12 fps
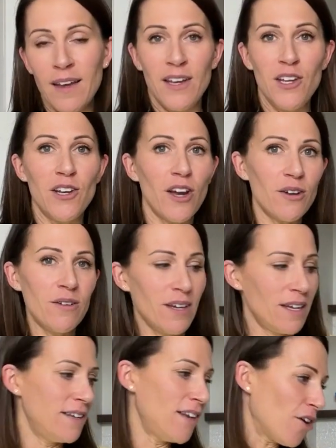you know,
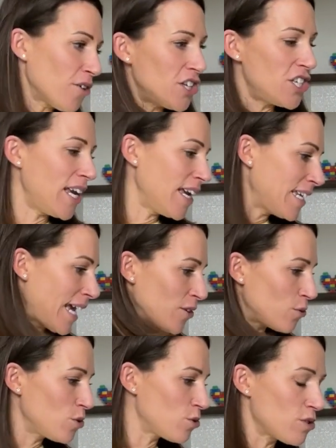nourishing and had
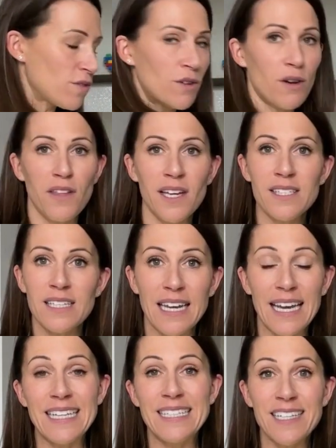all sorts of good things in it,
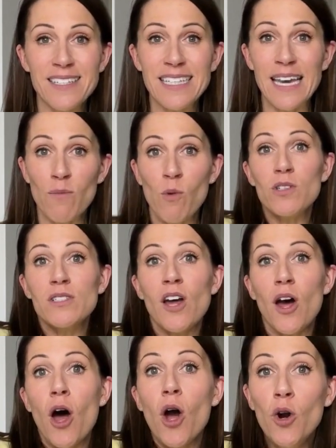it does it wasn't
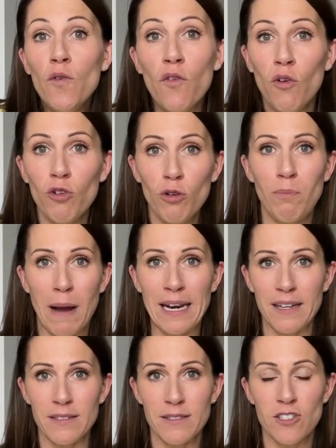overall
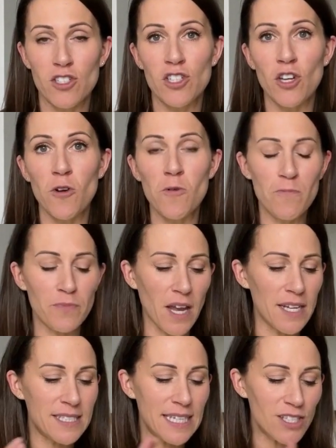balanced. So I
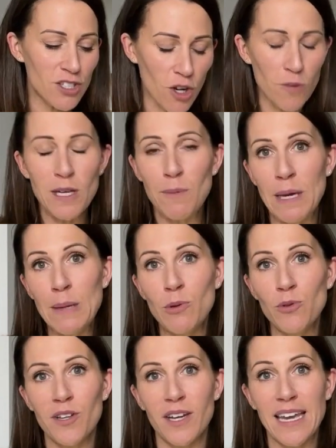see so many people
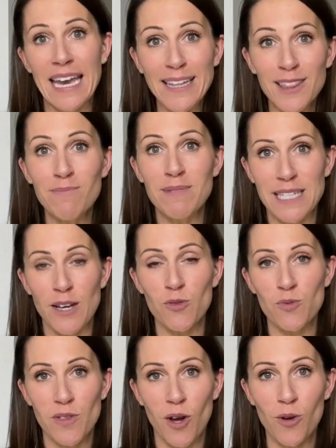that kid themselves
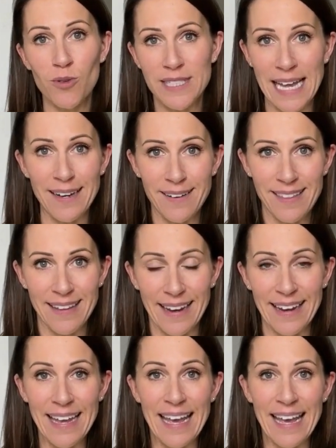with the whole salad thing